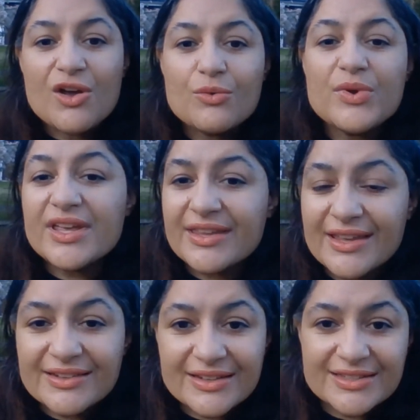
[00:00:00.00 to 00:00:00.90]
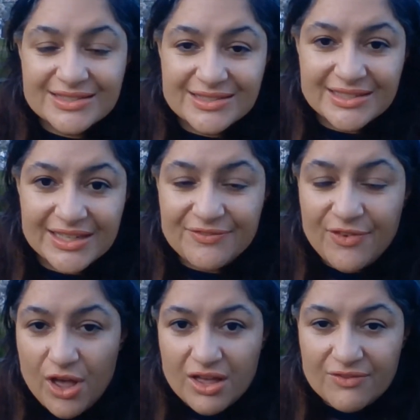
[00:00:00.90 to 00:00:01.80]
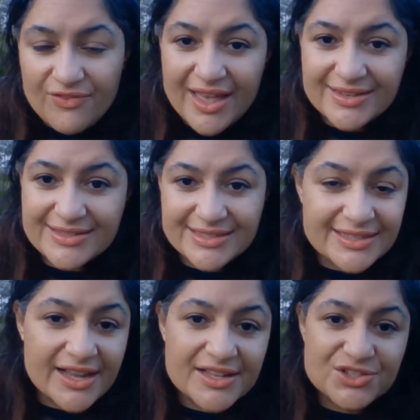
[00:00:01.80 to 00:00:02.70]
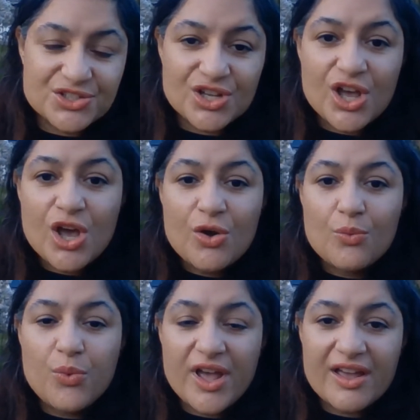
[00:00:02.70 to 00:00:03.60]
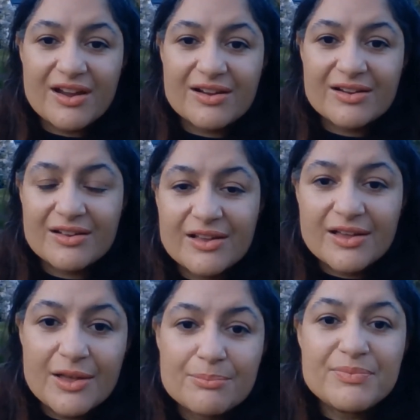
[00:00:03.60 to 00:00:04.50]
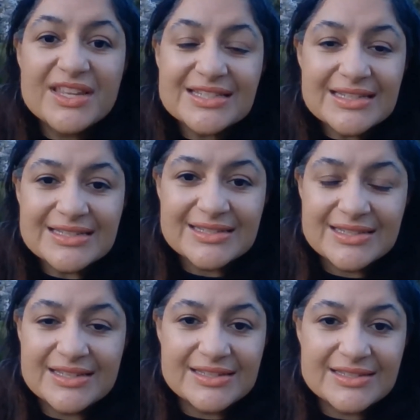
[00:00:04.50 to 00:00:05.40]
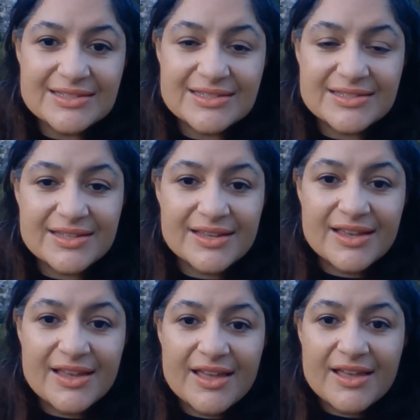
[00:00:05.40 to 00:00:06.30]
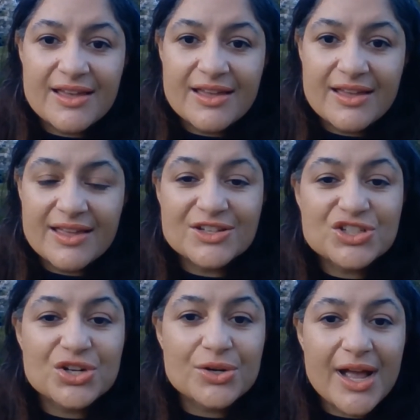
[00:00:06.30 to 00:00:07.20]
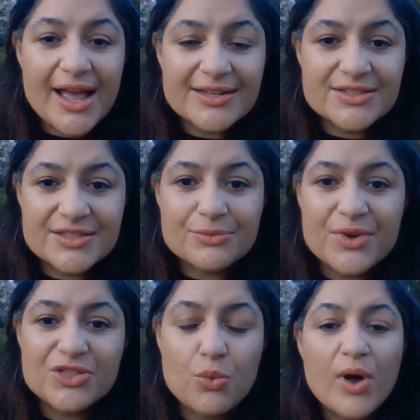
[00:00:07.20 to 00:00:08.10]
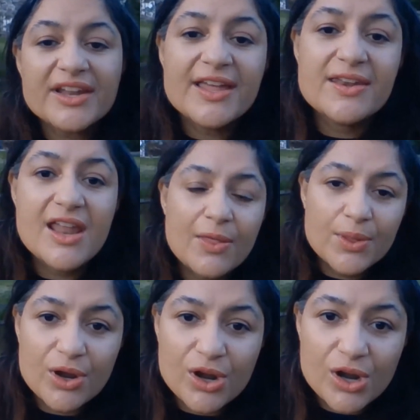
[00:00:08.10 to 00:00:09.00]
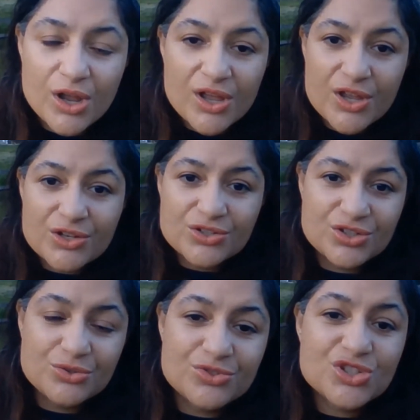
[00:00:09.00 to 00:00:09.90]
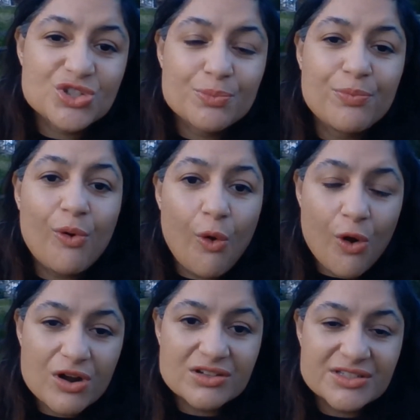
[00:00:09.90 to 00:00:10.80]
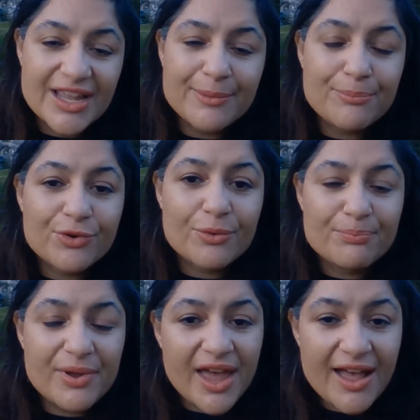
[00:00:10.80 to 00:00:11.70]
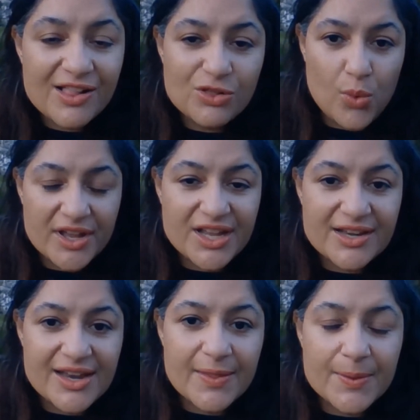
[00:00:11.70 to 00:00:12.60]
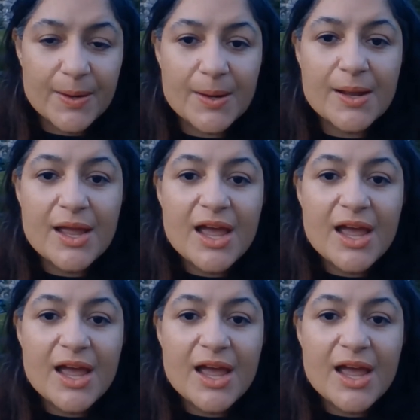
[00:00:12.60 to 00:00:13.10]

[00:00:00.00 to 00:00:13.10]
we can conceive of ideas where businesses interact with one another to support and propel one another